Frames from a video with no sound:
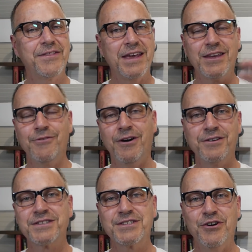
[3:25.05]
Thank you
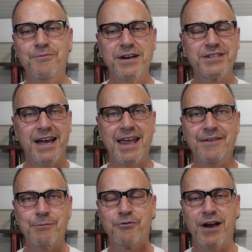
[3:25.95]
all so much. I
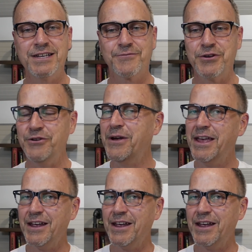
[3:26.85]
have a prize for you.